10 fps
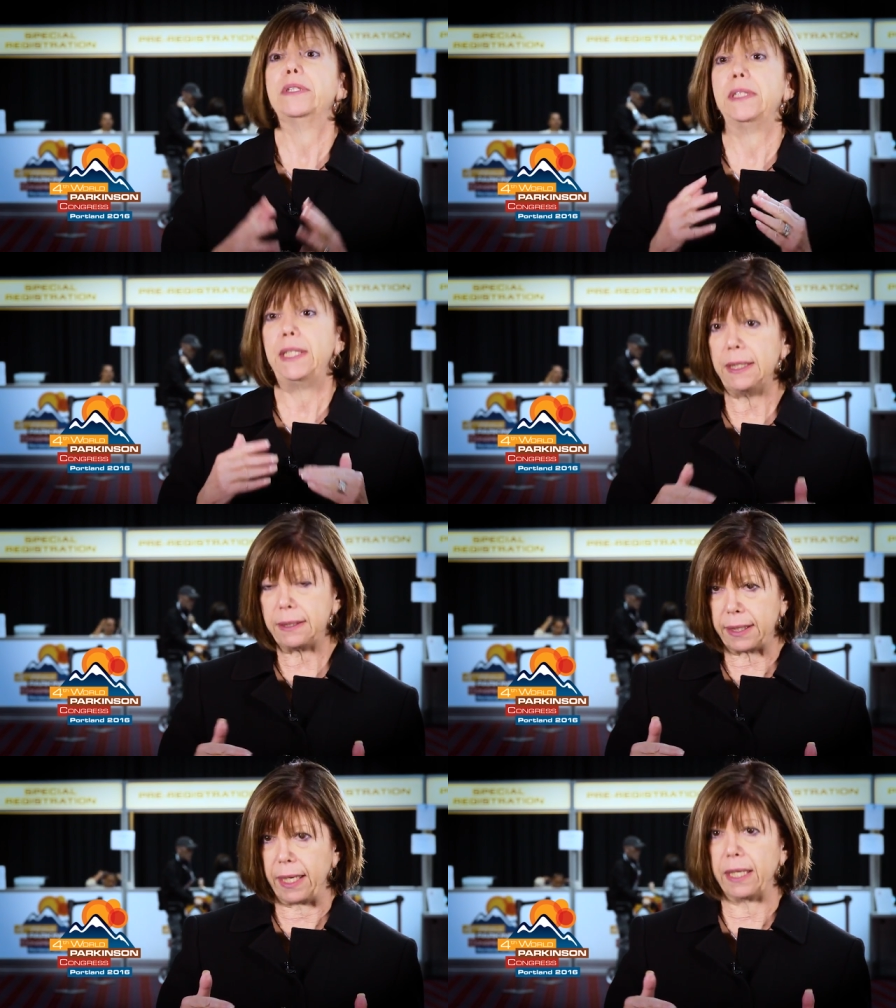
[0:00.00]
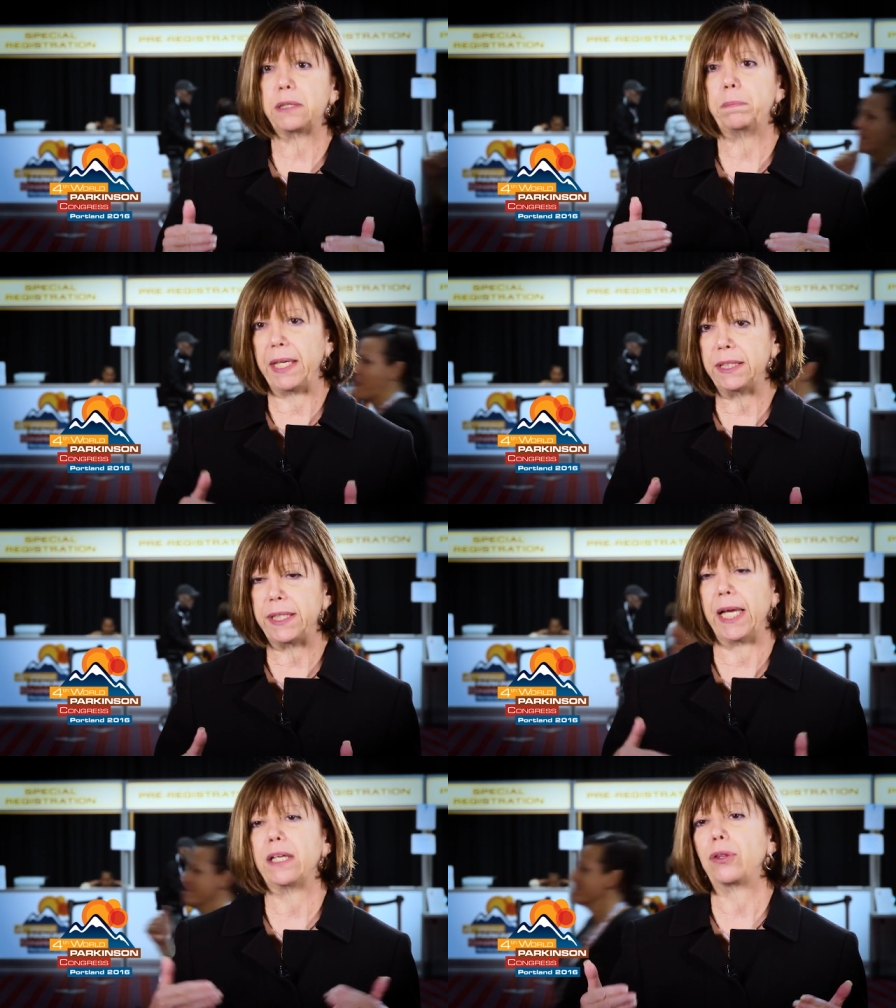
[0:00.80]
These tests may
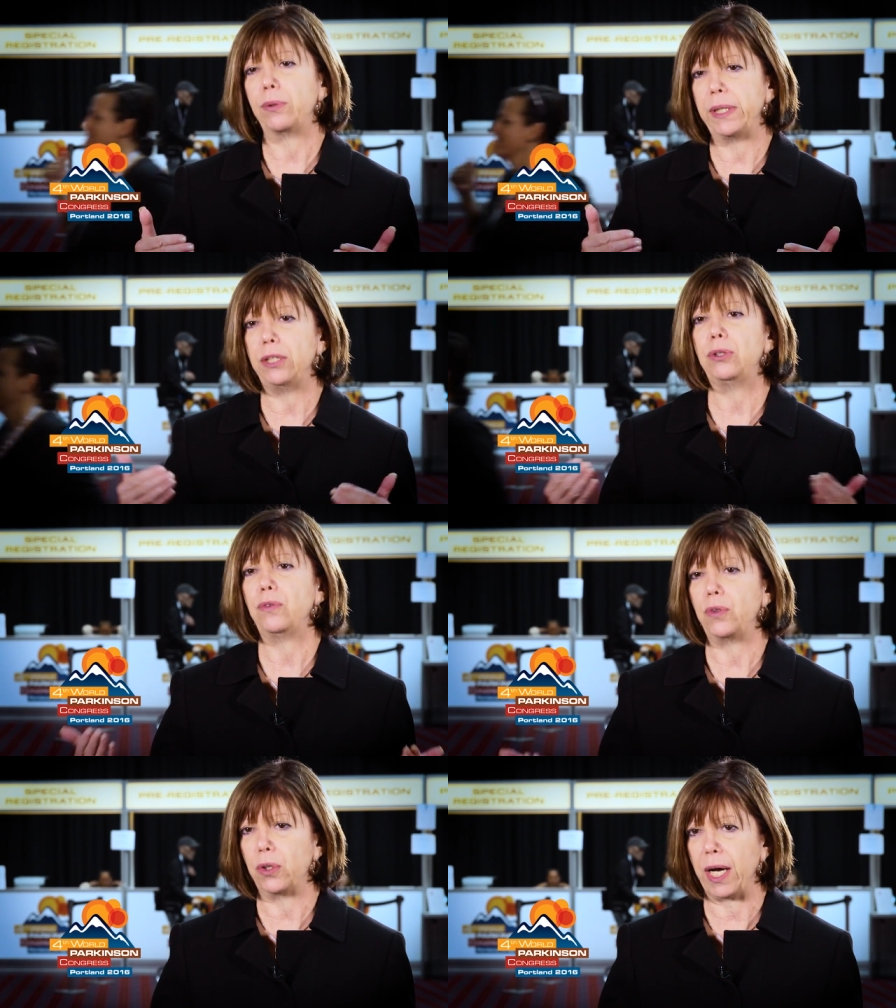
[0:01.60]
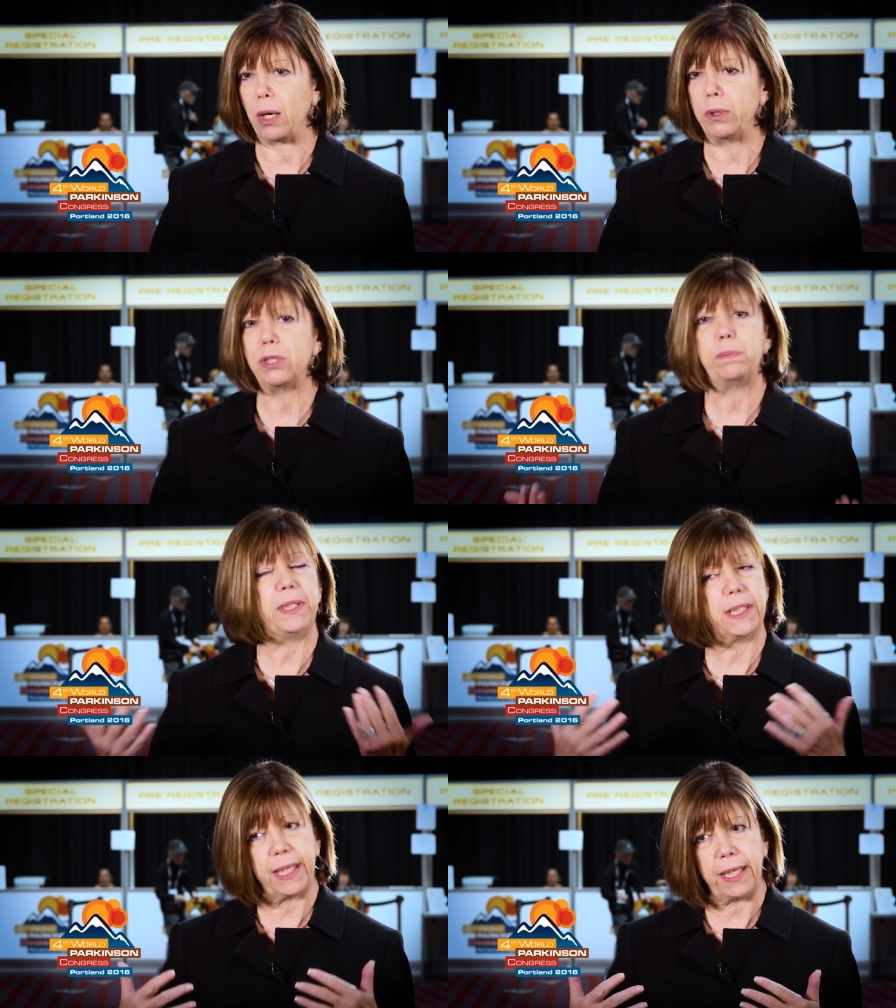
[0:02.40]
take three to four hours,
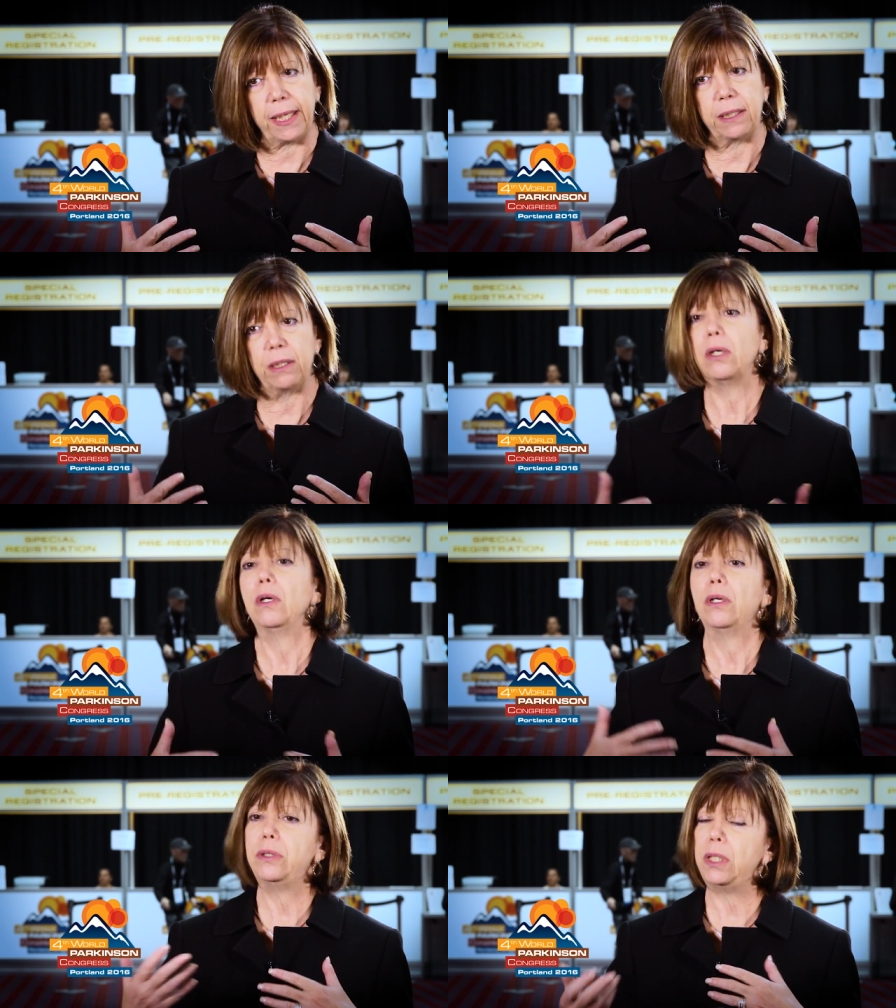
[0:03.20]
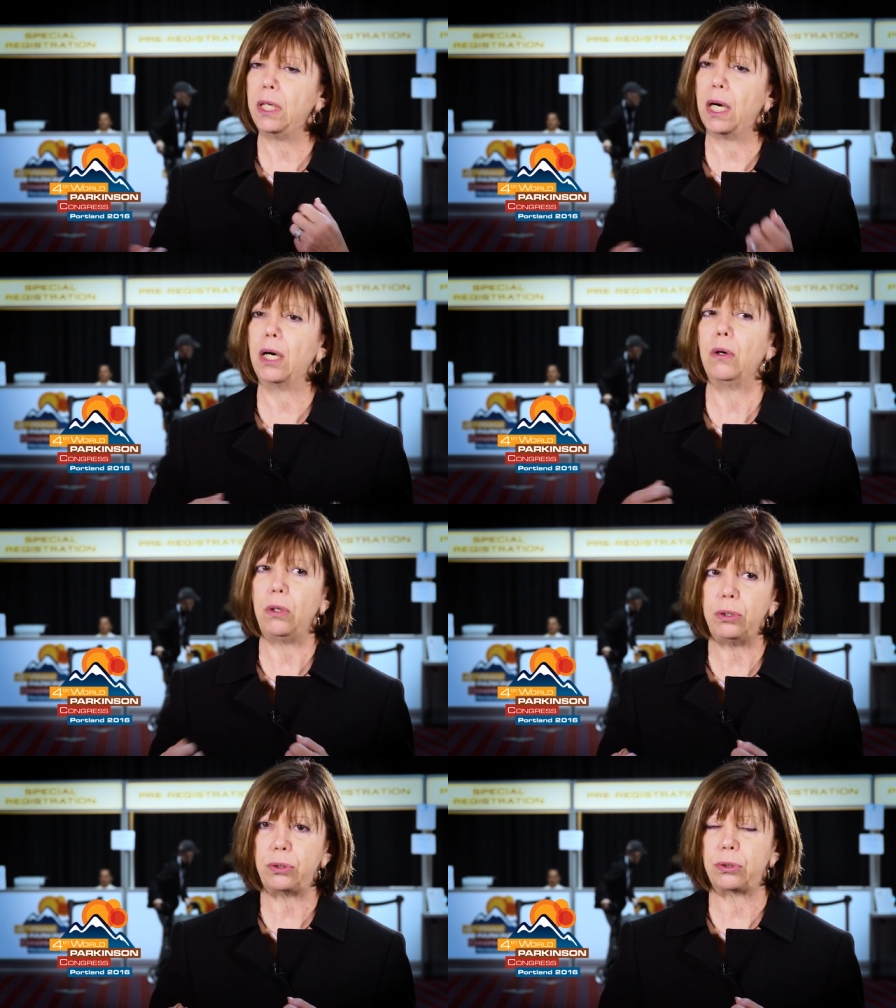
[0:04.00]
but again, they are
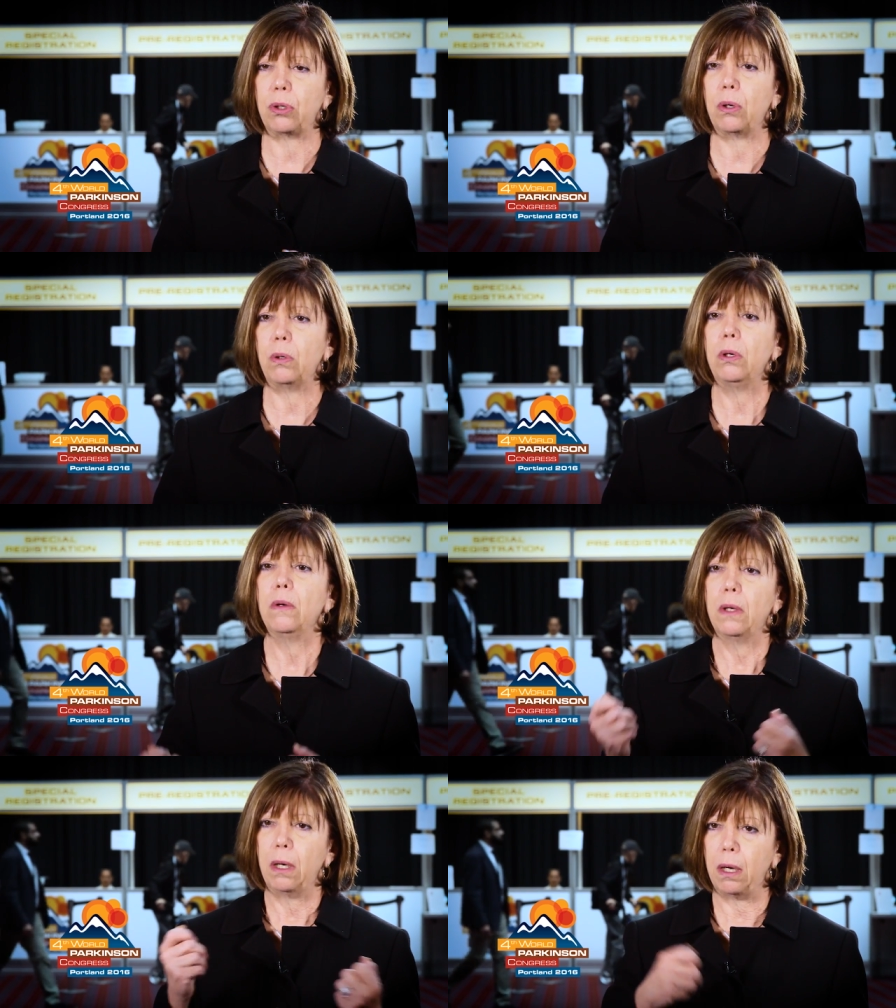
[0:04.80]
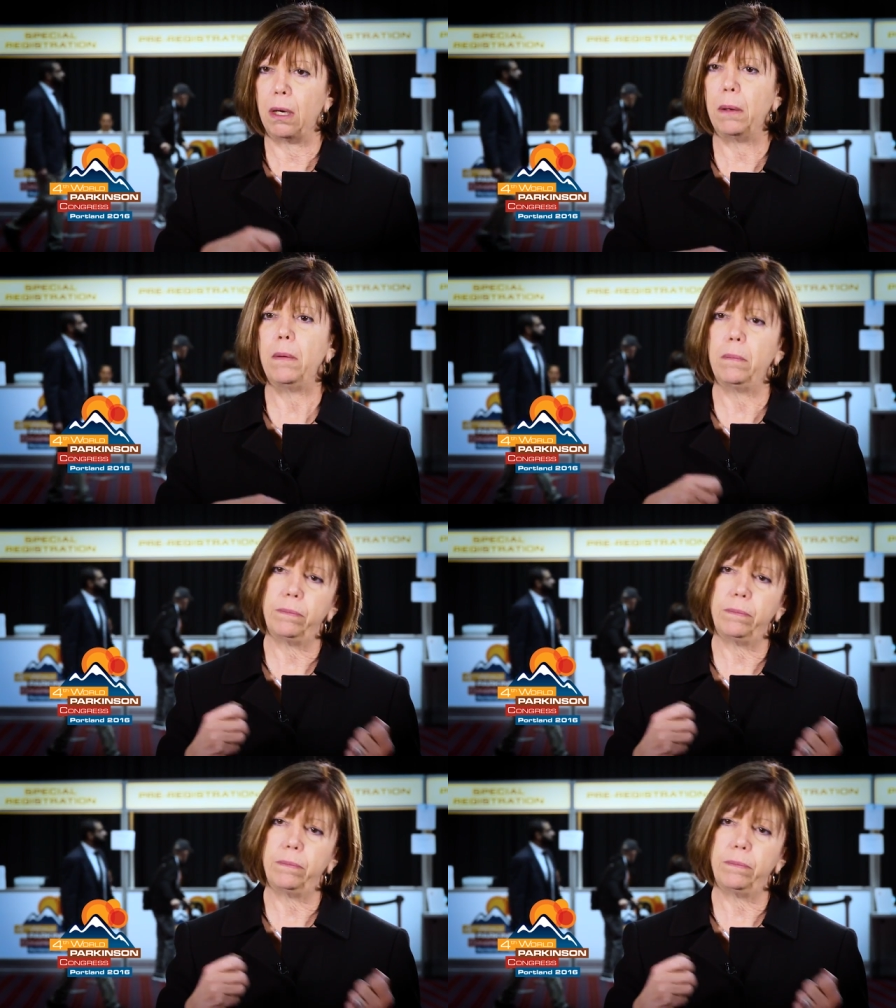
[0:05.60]
also uh,